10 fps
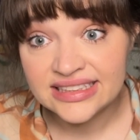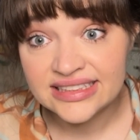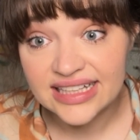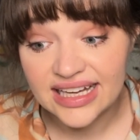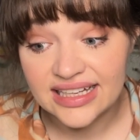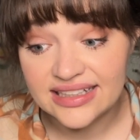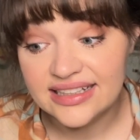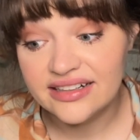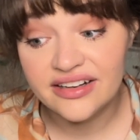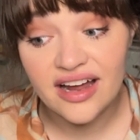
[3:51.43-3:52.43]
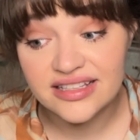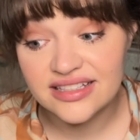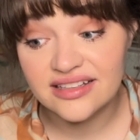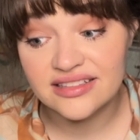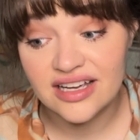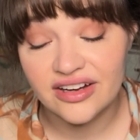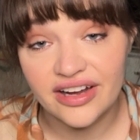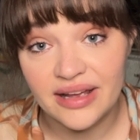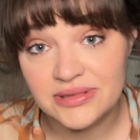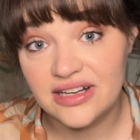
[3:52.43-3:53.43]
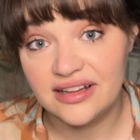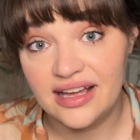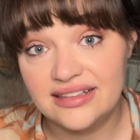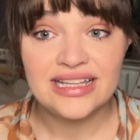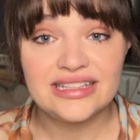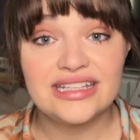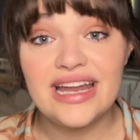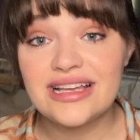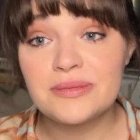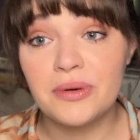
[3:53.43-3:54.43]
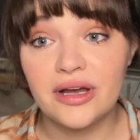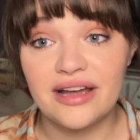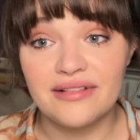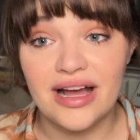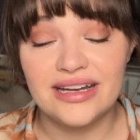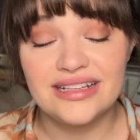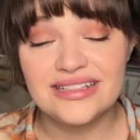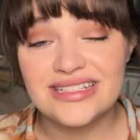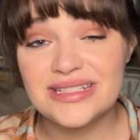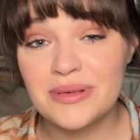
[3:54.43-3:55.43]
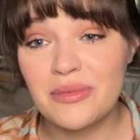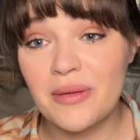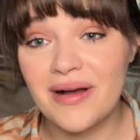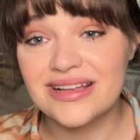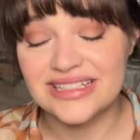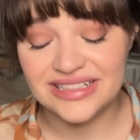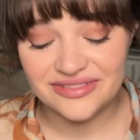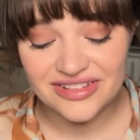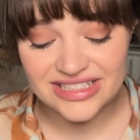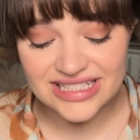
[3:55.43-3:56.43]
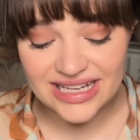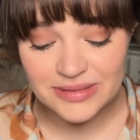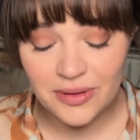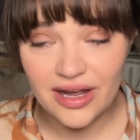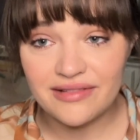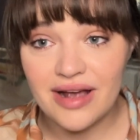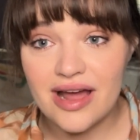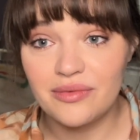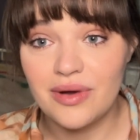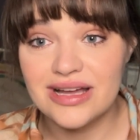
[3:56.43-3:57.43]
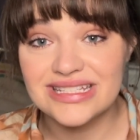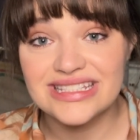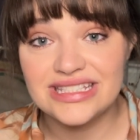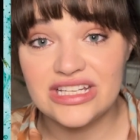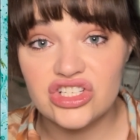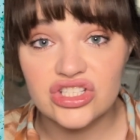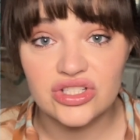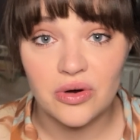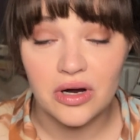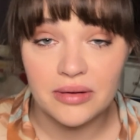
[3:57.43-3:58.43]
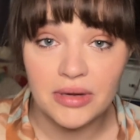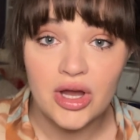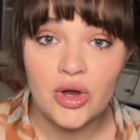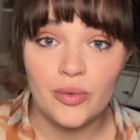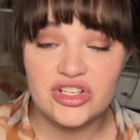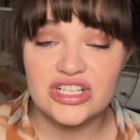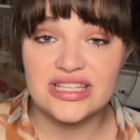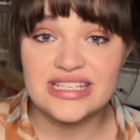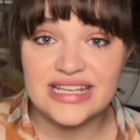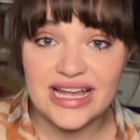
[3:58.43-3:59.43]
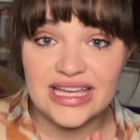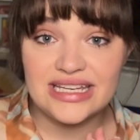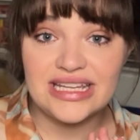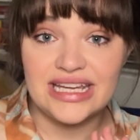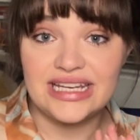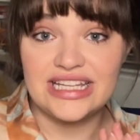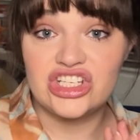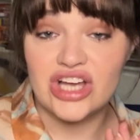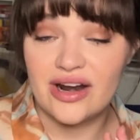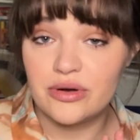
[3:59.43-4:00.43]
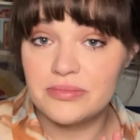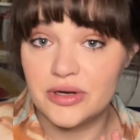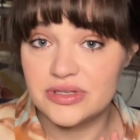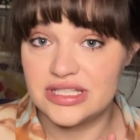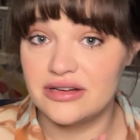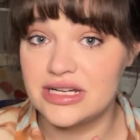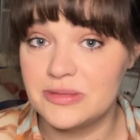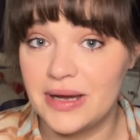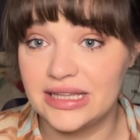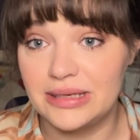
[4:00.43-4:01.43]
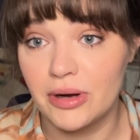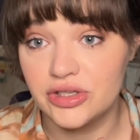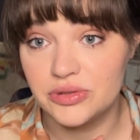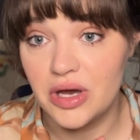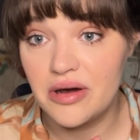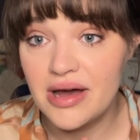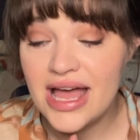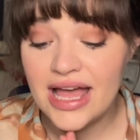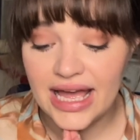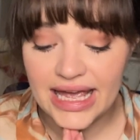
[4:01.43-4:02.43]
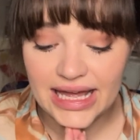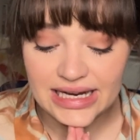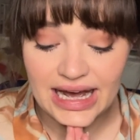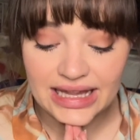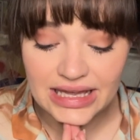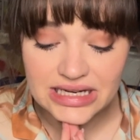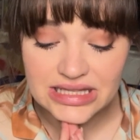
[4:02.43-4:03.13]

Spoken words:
God, they're not as good as Hunger Games, are they? The next book I read, and this is a bit more positive, this next book I read was Siege and Storm, which is the second in the Shadow and Bone series by Leigh Bardugo. And I liked